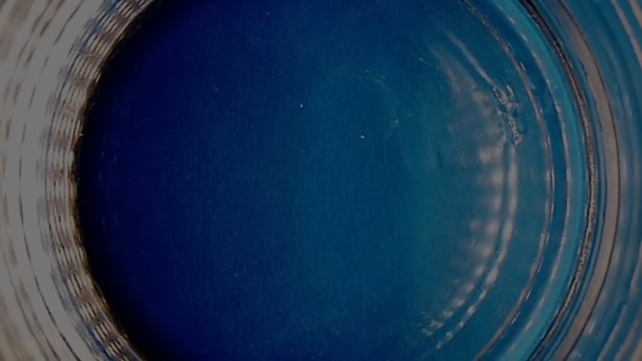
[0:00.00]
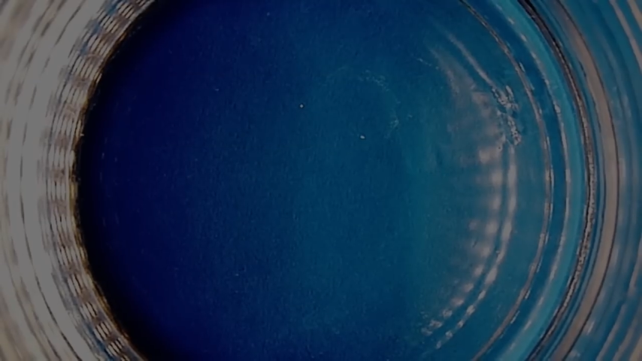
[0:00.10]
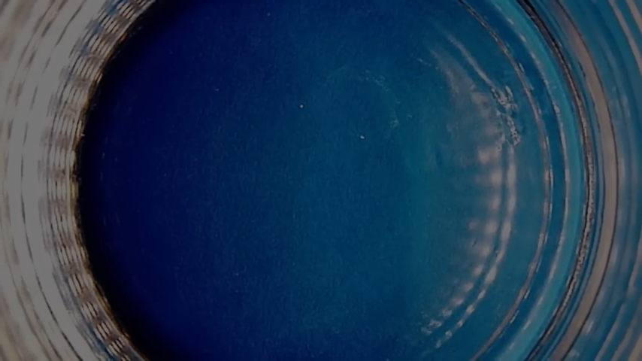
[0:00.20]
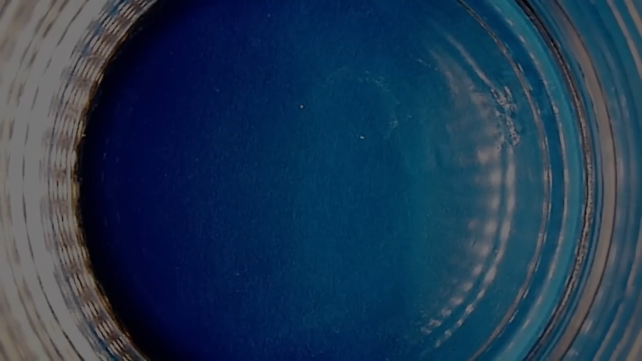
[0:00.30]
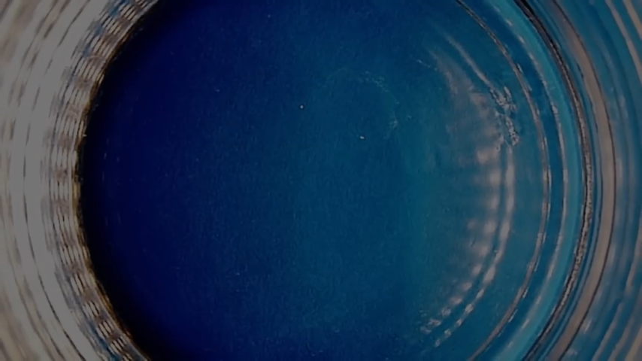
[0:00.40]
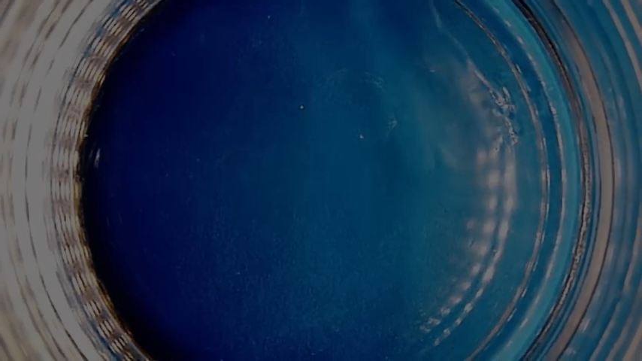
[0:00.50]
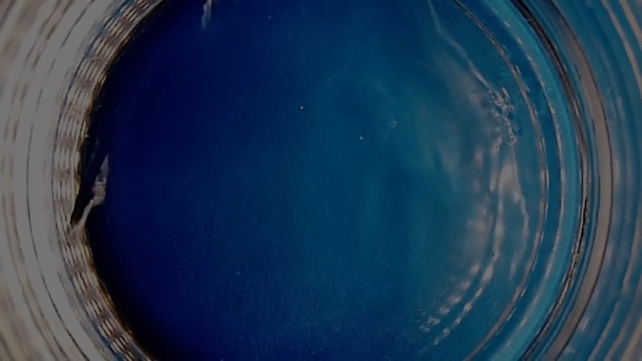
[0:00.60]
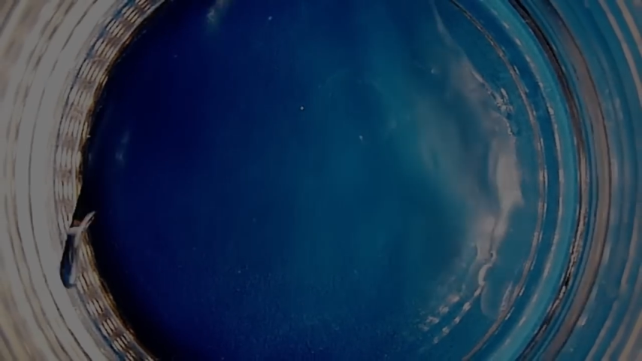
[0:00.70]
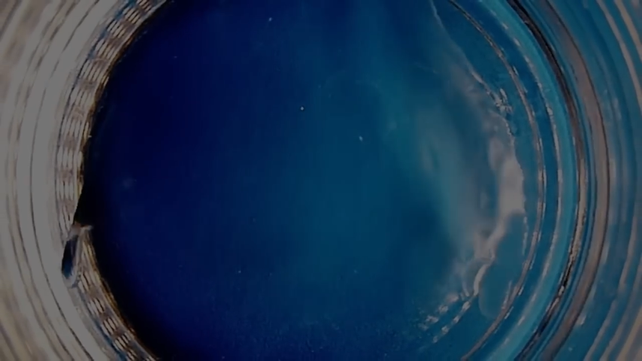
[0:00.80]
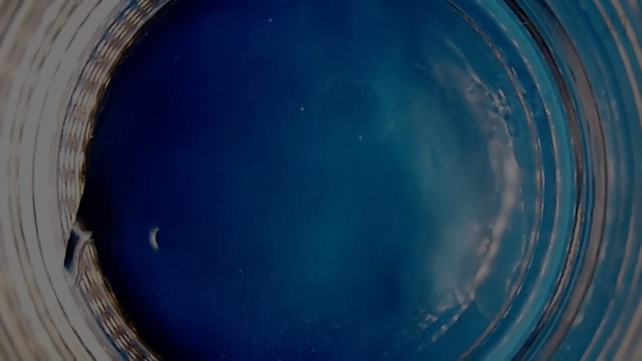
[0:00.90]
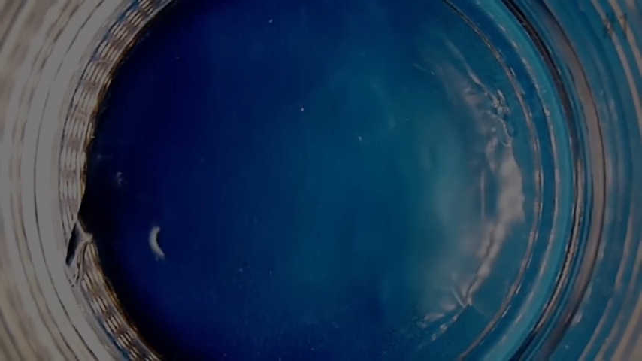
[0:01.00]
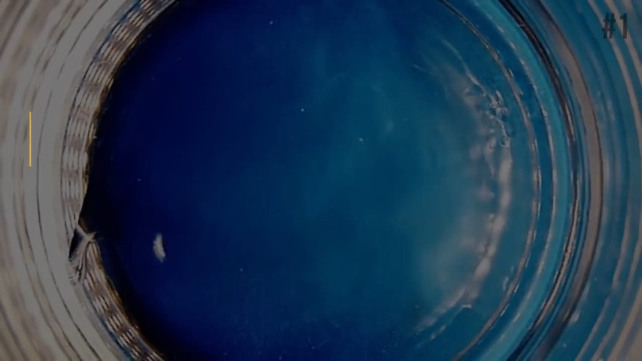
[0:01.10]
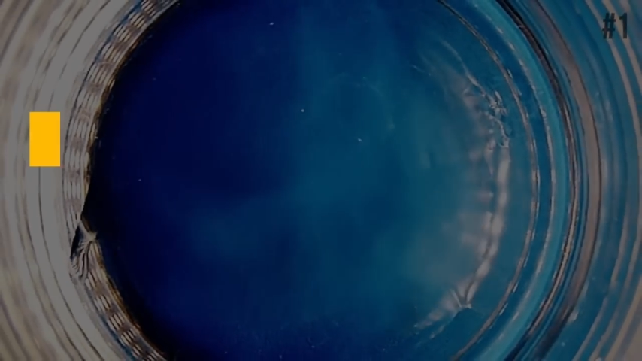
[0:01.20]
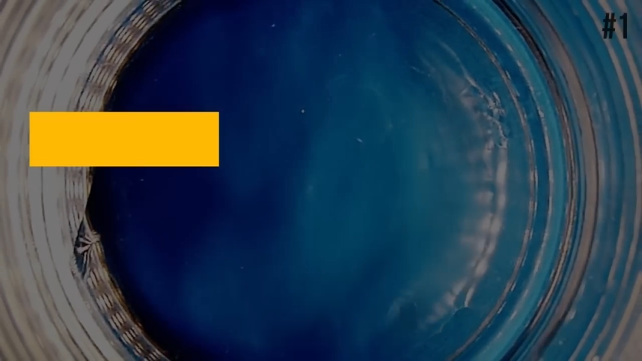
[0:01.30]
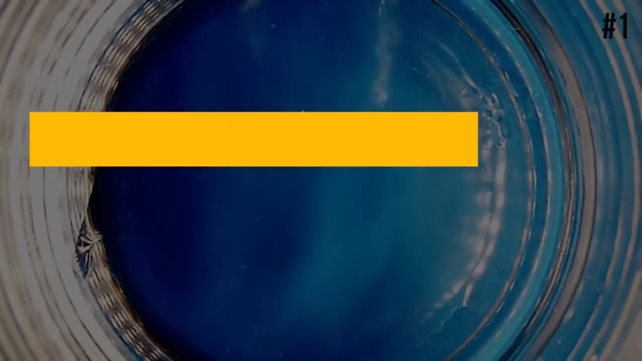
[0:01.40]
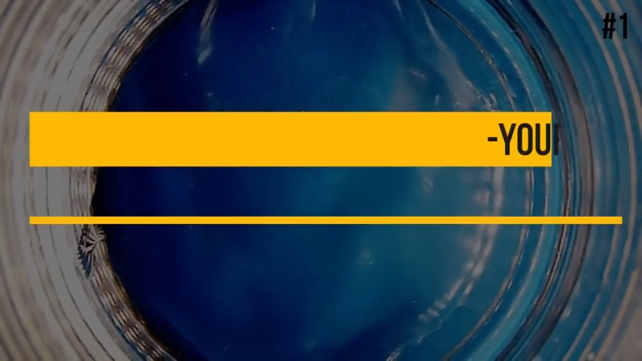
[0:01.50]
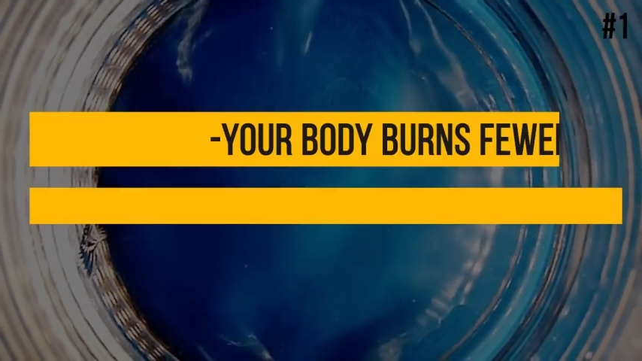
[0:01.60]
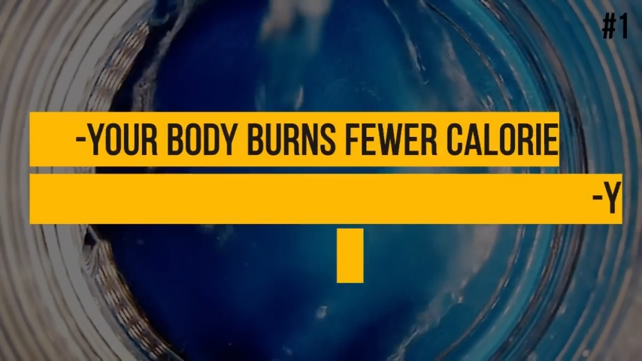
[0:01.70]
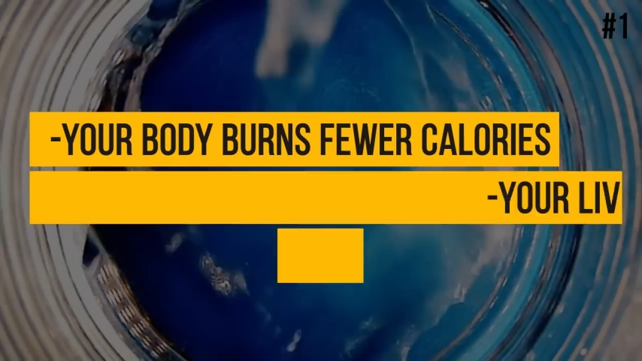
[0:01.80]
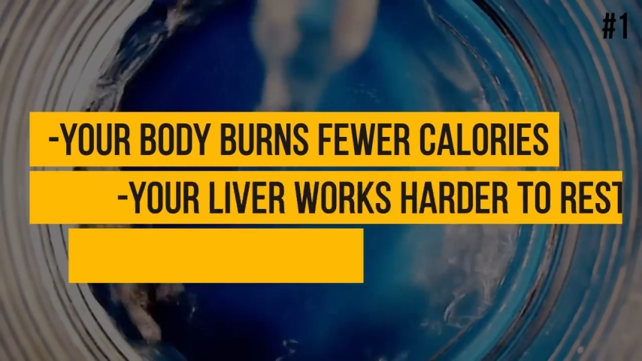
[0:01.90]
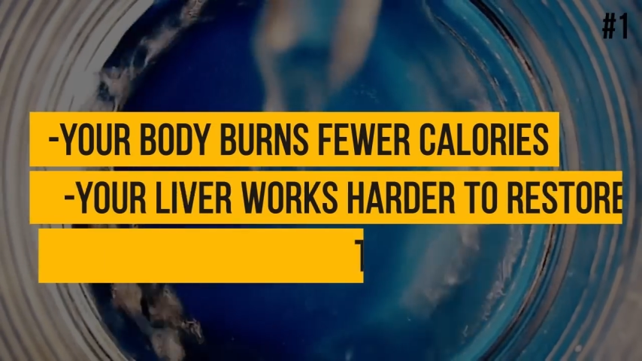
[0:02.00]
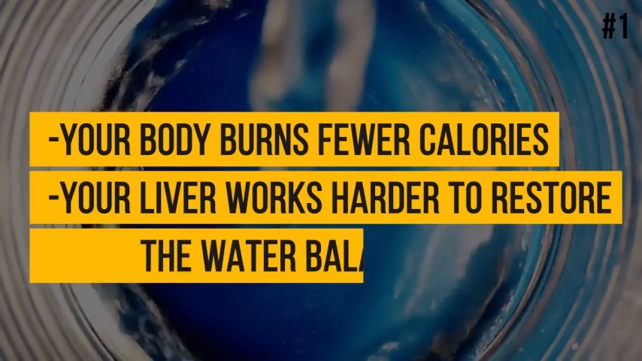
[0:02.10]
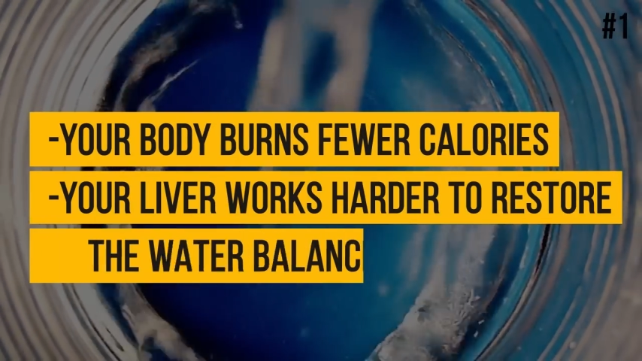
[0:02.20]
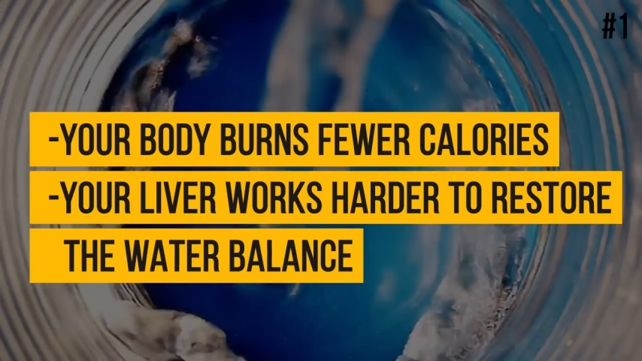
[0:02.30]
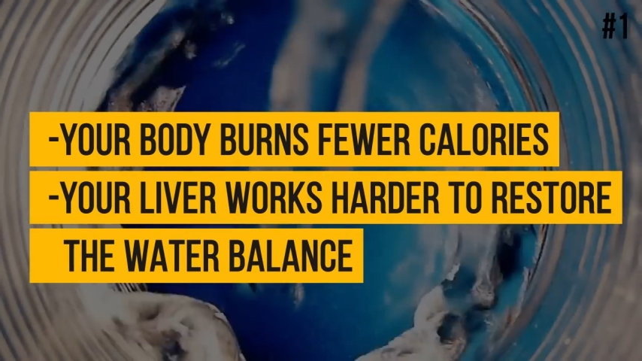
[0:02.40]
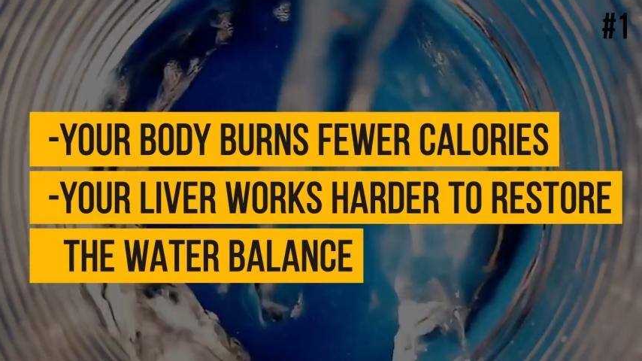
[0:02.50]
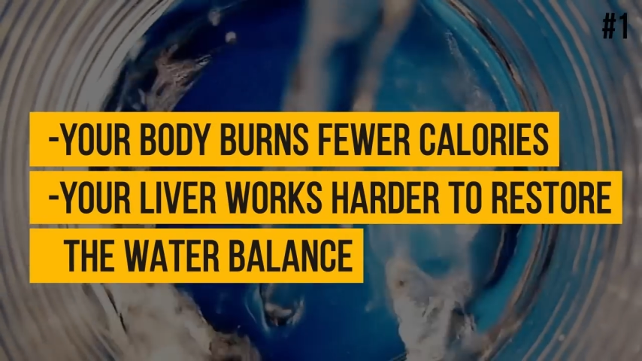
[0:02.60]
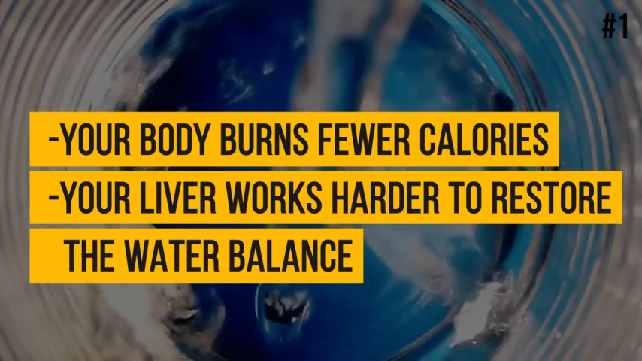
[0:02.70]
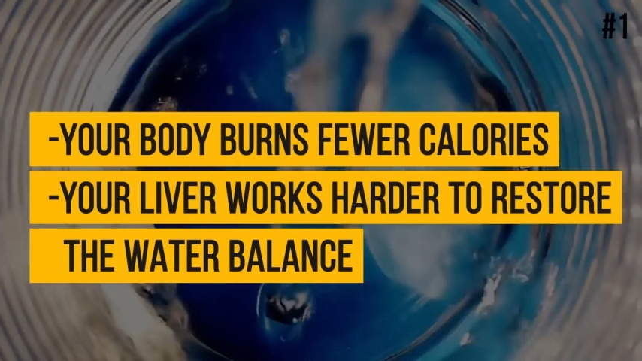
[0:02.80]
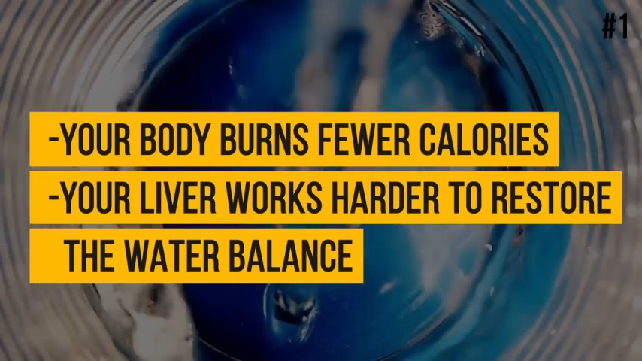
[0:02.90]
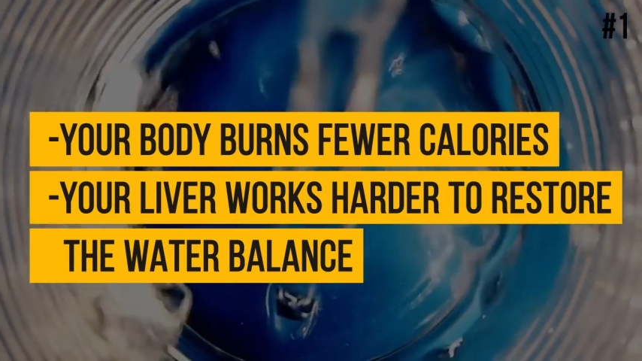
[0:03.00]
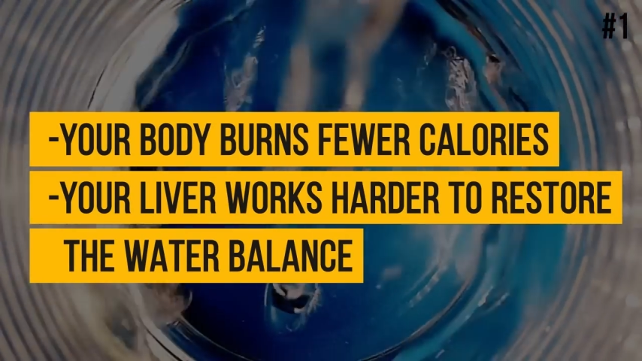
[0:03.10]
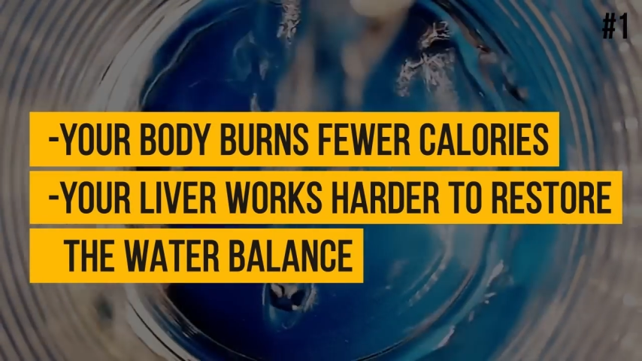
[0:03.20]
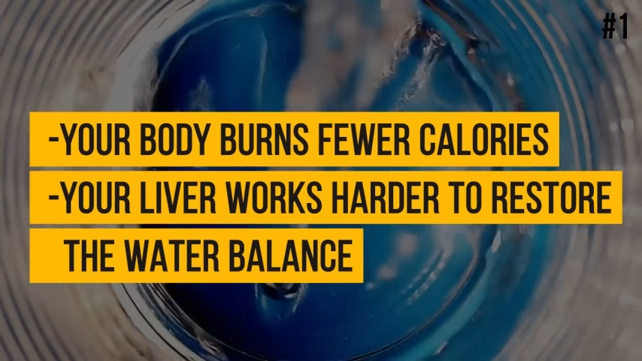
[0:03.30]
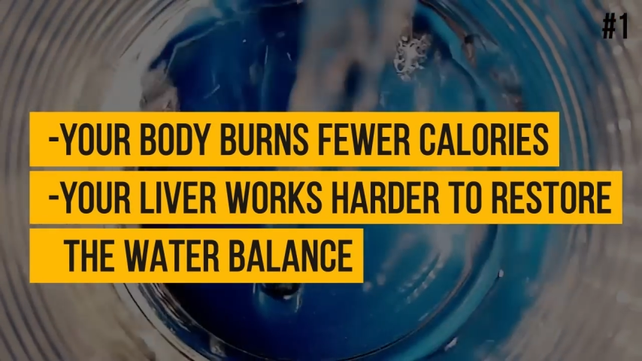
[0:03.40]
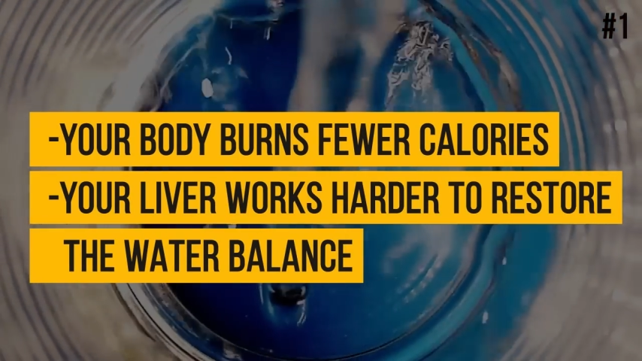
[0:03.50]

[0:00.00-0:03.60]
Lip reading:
No face is visible, so there are no lips to read.